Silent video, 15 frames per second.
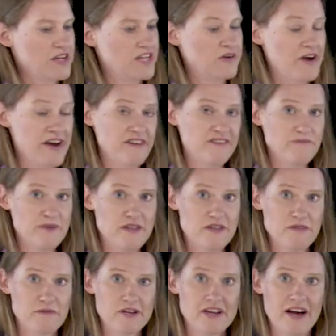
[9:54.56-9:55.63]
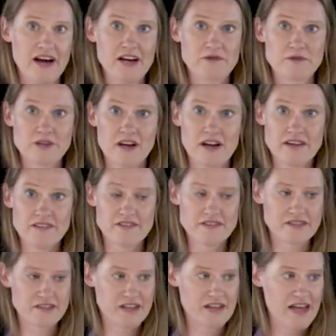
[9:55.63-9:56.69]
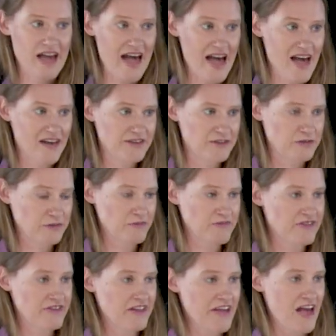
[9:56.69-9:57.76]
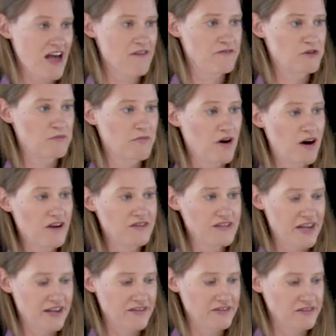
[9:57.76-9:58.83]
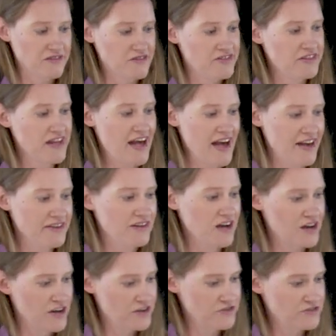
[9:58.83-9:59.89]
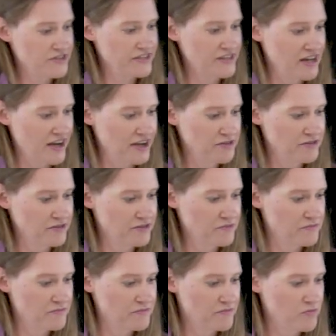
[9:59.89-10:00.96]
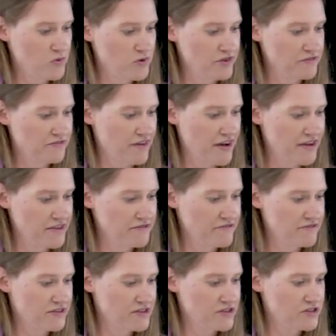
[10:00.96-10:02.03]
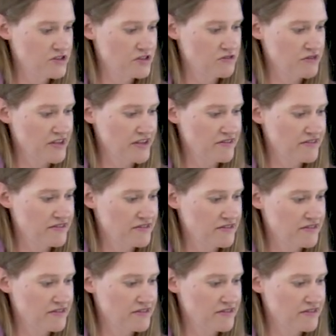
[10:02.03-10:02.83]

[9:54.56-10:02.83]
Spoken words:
Now sp3 hybridized atoms have their bond angles at 109.5 degrees.